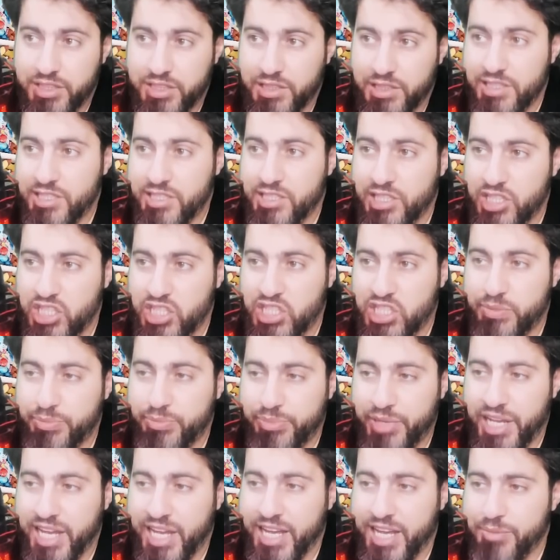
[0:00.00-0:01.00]
just to
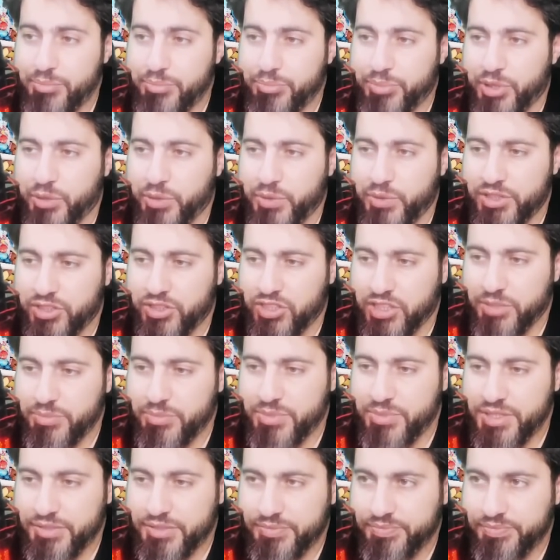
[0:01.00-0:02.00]
spam power gems.